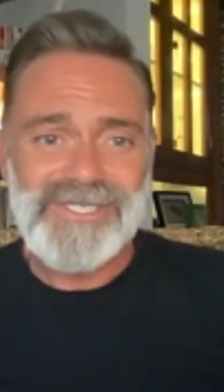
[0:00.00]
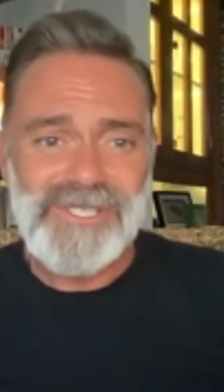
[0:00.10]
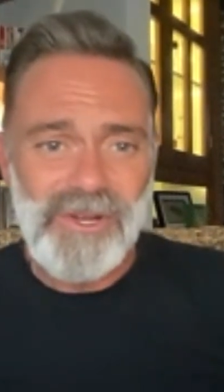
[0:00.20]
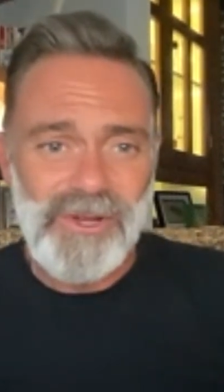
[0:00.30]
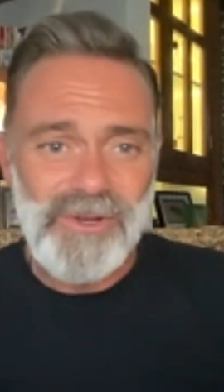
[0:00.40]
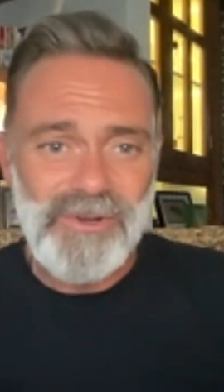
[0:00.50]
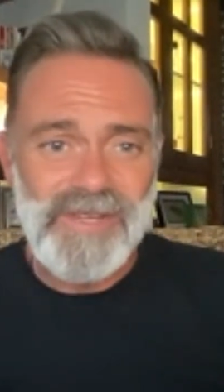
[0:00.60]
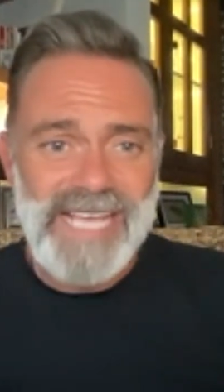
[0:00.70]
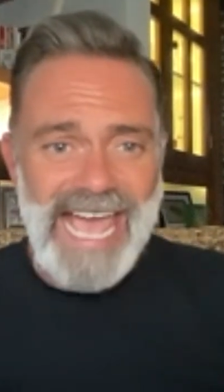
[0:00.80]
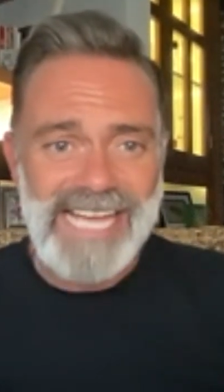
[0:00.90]
to
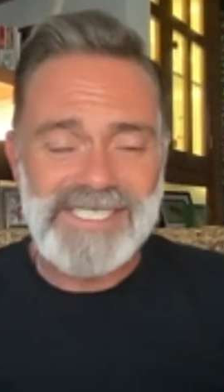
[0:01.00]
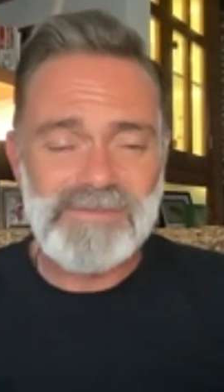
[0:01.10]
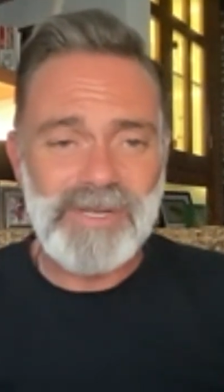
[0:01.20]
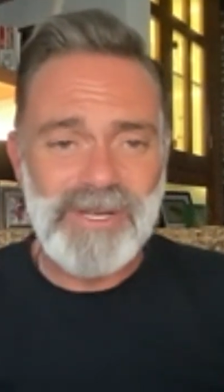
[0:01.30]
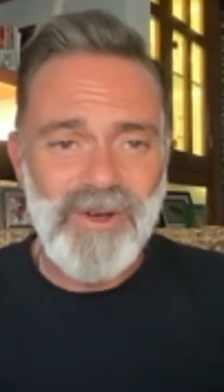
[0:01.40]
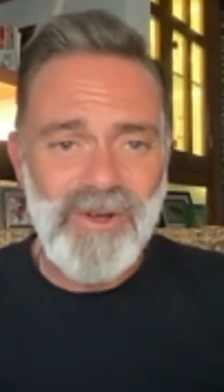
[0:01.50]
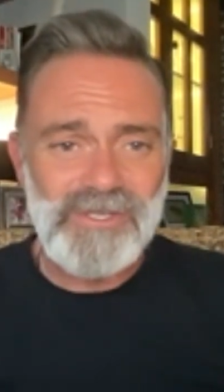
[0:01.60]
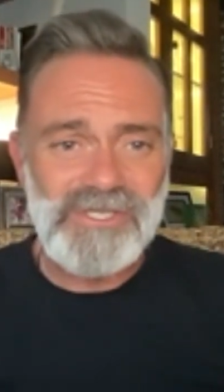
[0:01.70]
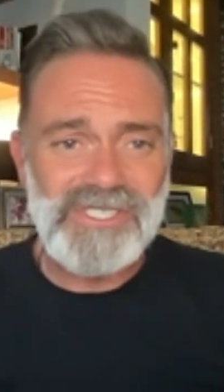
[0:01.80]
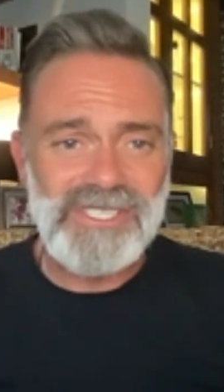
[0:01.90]
get,
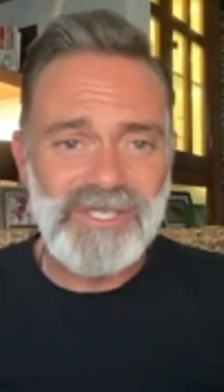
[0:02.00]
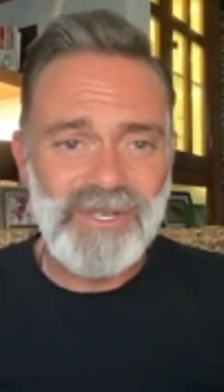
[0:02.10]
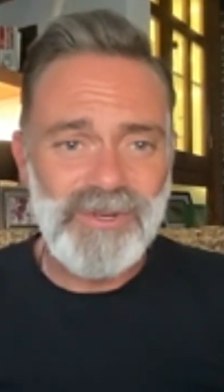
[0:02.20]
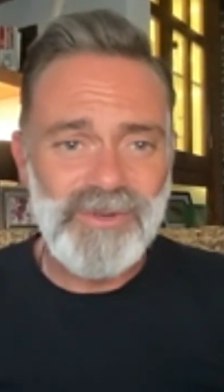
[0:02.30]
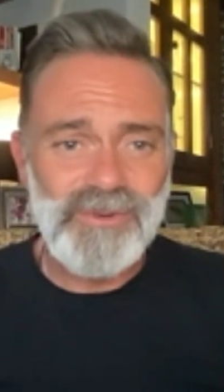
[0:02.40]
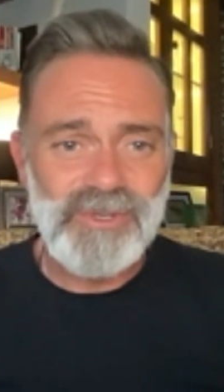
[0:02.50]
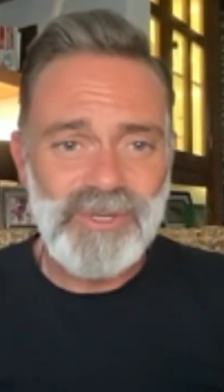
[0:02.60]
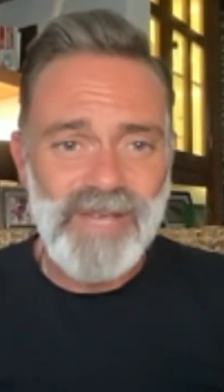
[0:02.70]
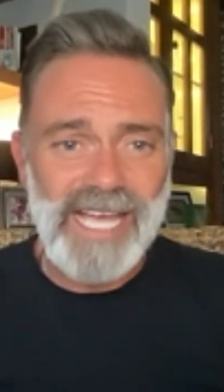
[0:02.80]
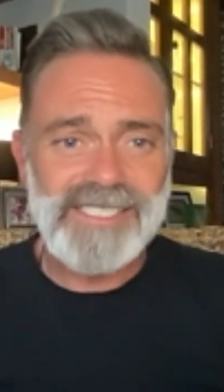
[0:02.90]
because you
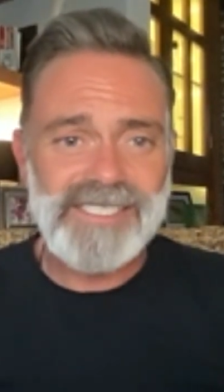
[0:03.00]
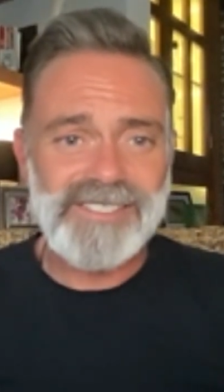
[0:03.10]
get to